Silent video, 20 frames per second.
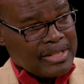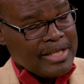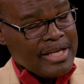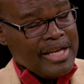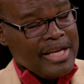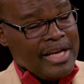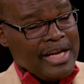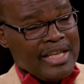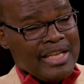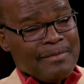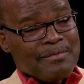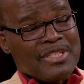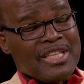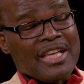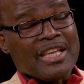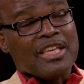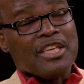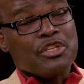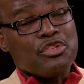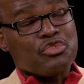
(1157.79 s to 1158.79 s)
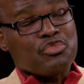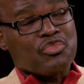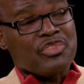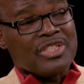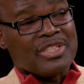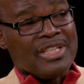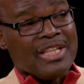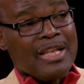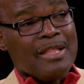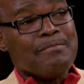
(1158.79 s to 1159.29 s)
Mm -hmm. And I'm saying mm-hmm. histories
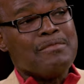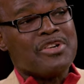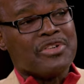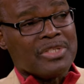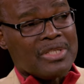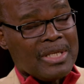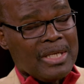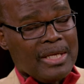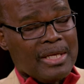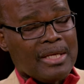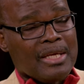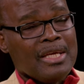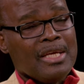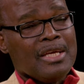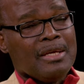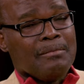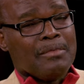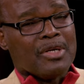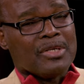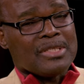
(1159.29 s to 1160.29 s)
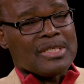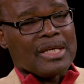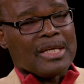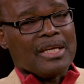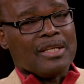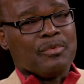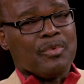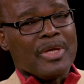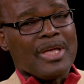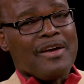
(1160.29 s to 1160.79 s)
deliberately because
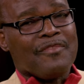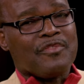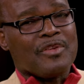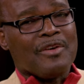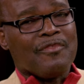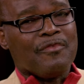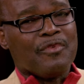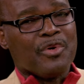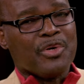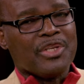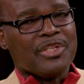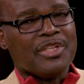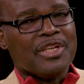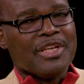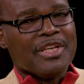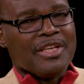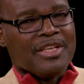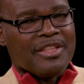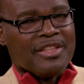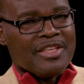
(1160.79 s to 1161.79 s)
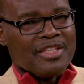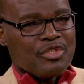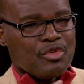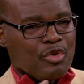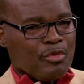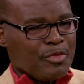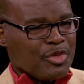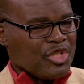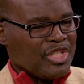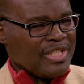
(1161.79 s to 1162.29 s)
again, we have to avoid this
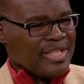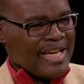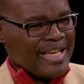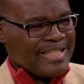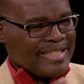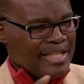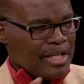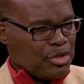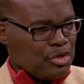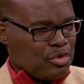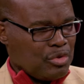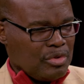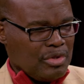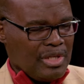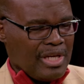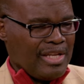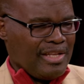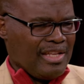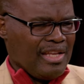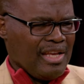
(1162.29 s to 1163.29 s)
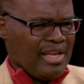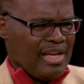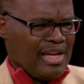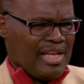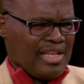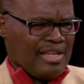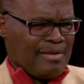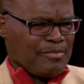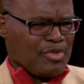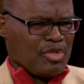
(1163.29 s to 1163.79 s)
homogenization. Mm -hmm. And,
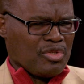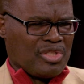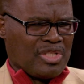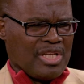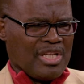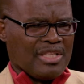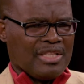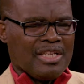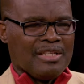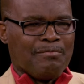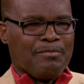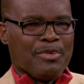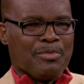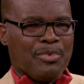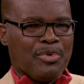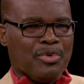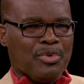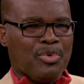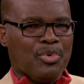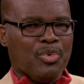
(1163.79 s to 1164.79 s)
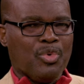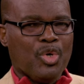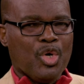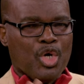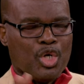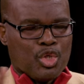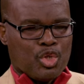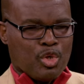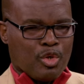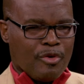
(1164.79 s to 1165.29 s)
and I'm mm-hmm. not saying that people who
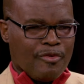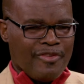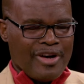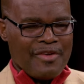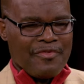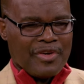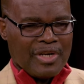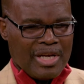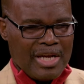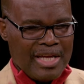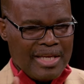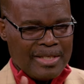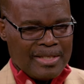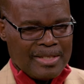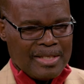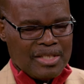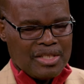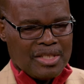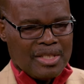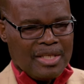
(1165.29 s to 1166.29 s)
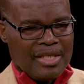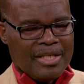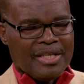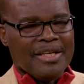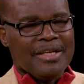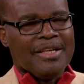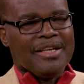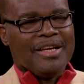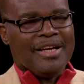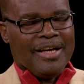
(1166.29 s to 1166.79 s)
talk of Africa are essentially,
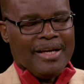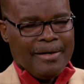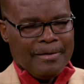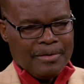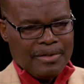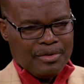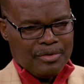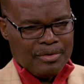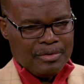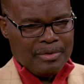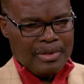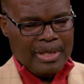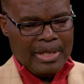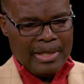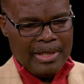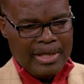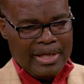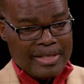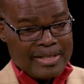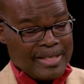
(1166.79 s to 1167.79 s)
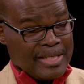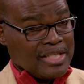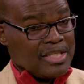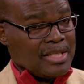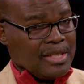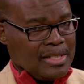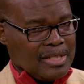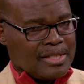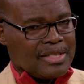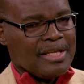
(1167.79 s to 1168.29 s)
uh, you know, uh,
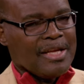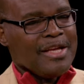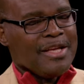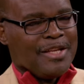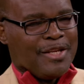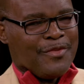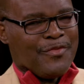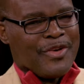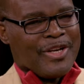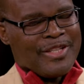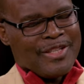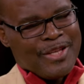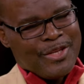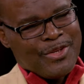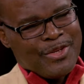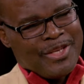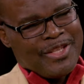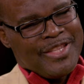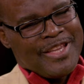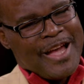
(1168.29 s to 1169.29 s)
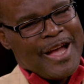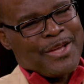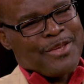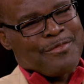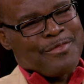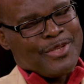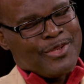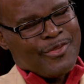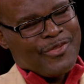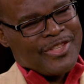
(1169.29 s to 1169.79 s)
essentialist. Mm. In fact, the, the
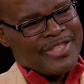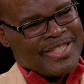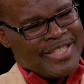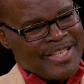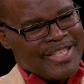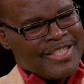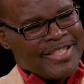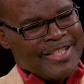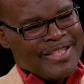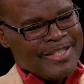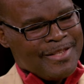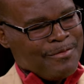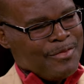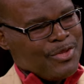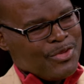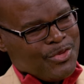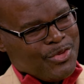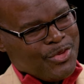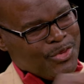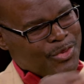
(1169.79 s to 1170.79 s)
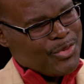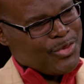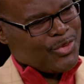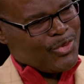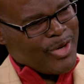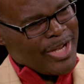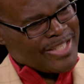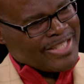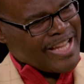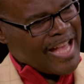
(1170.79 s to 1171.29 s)
argument of essentialism is used
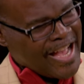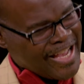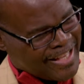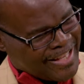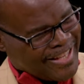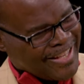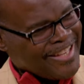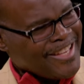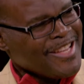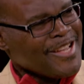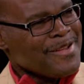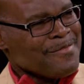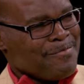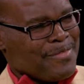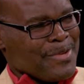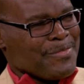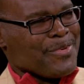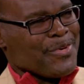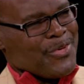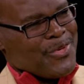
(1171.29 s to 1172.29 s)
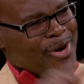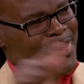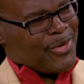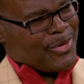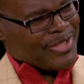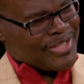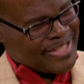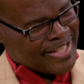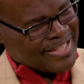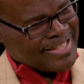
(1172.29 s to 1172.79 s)
to attack mm-hmm. people who are
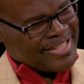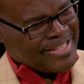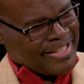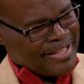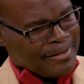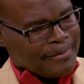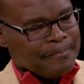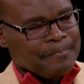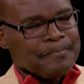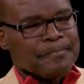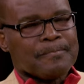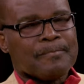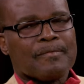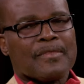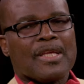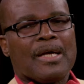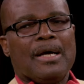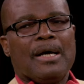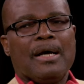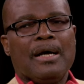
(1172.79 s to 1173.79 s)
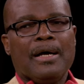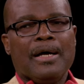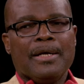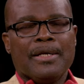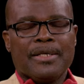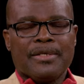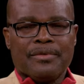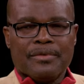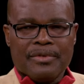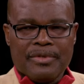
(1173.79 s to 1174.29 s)
contesting, yes. Uh,
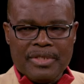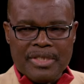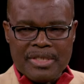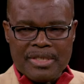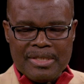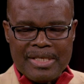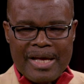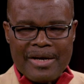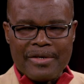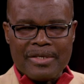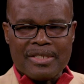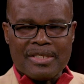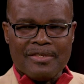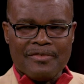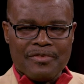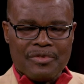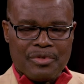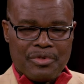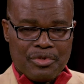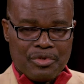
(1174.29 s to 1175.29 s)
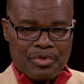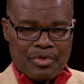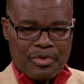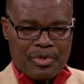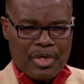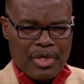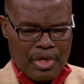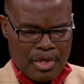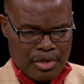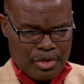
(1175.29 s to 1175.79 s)
you know, these narratives, Euro,
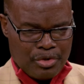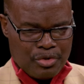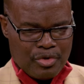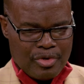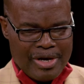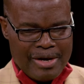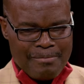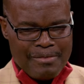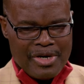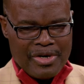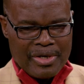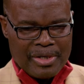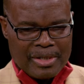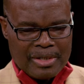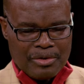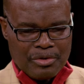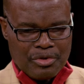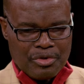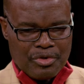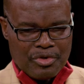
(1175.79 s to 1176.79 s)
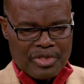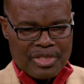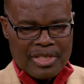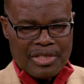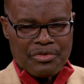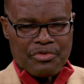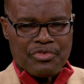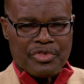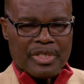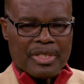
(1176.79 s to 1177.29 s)
Euro-American,
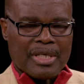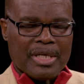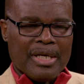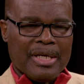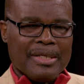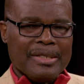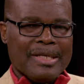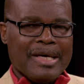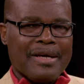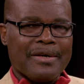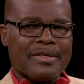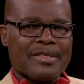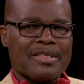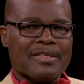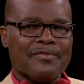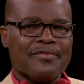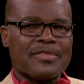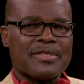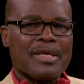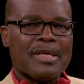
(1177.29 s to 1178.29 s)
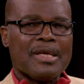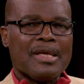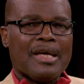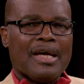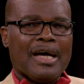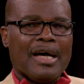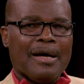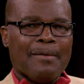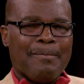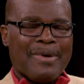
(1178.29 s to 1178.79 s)
Eurocentric uh, yeah. narratives.
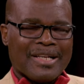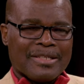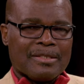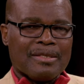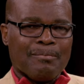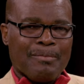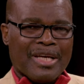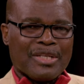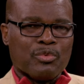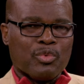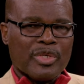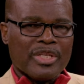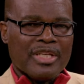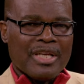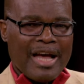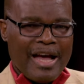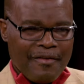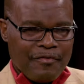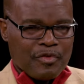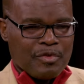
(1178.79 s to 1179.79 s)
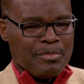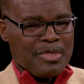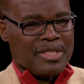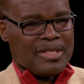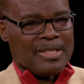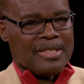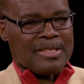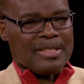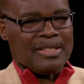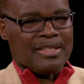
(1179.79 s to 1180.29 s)
Uh, but, but we have to be
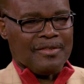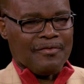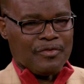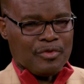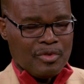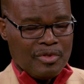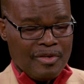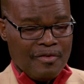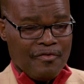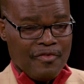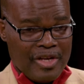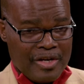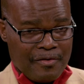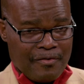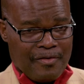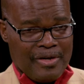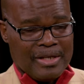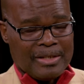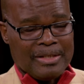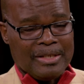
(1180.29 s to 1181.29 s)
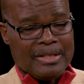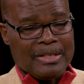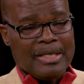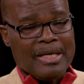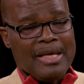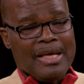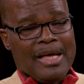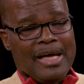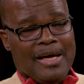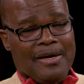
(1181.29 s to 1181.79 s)
sensitive to the very fact that
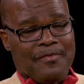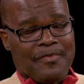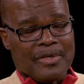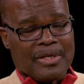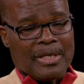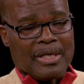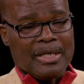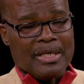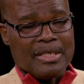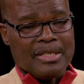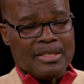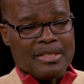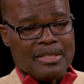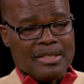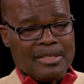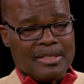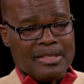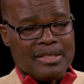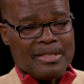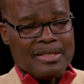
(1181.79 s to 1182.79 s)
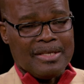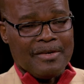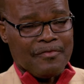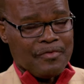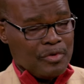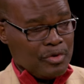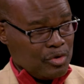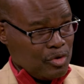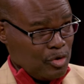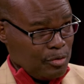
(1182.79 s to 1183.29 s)
Africa is, is itself
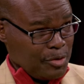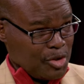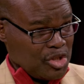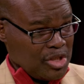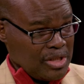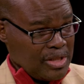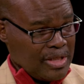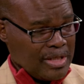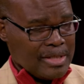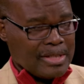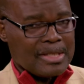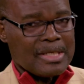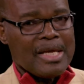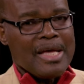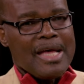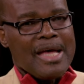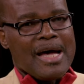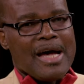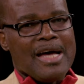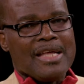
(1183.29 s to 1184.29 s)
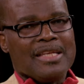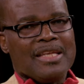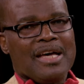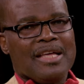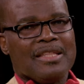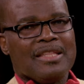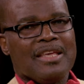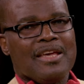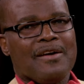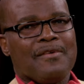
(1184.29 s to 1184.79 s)
not homogeneous yes. and,
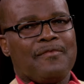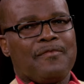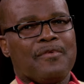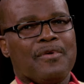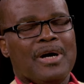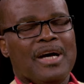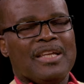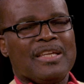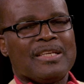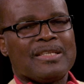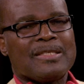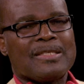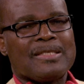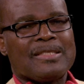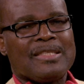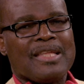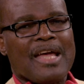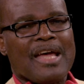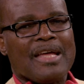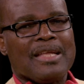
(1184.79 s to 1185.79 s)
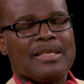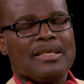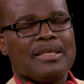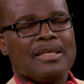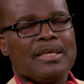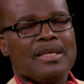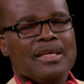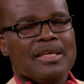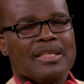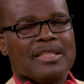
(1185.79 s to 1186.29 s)
and therefore understand
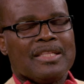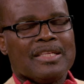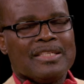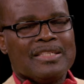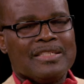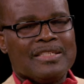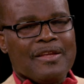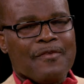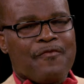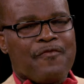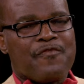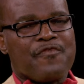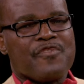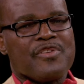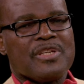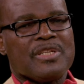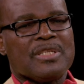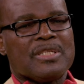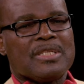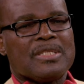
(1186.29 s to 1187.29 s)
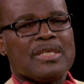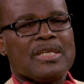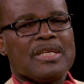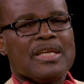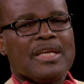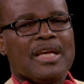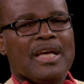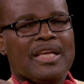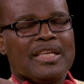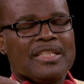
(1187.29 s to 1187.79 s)
the different
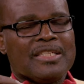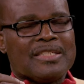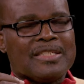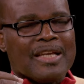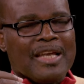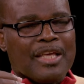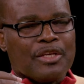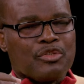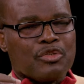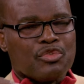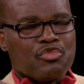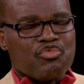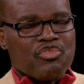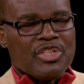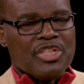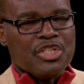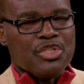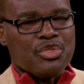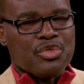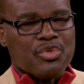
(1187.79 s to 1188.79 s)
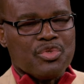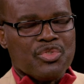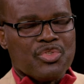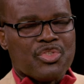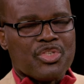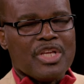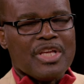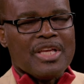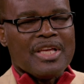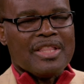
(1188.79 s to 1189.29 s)
intellectual
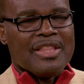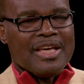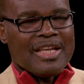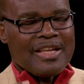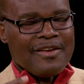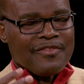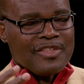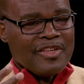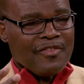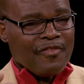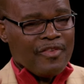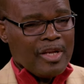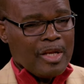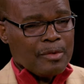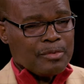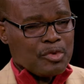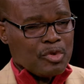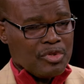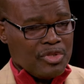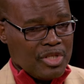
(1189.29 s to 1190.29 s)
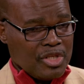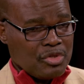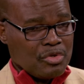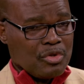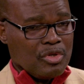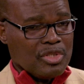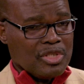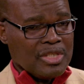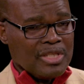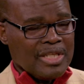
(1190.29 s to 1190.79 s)
traditions mm. that have developed on this
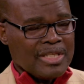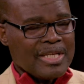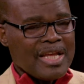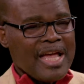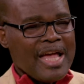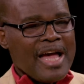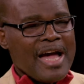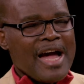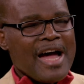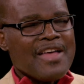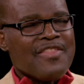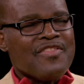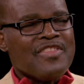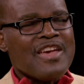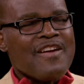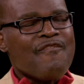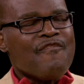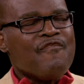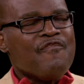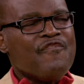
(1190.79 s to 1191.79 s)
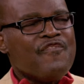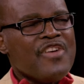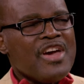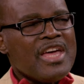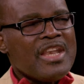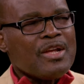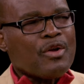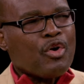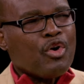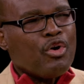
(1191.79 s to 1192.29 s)
continent, and they are
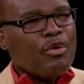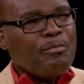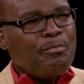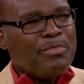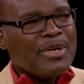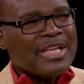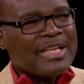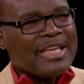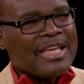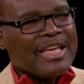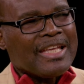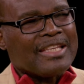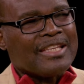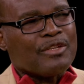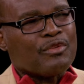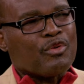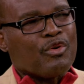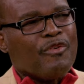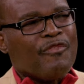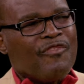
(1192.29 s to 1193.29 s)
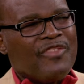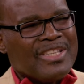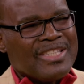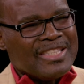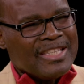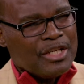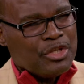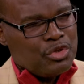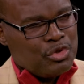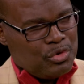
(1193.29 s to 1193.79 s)
very complicated
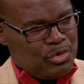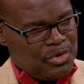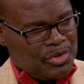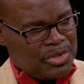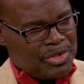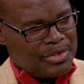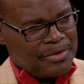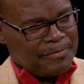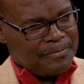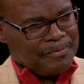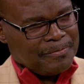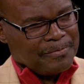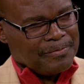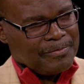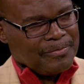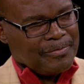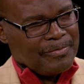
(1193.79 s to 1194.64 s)
conversations. Mm.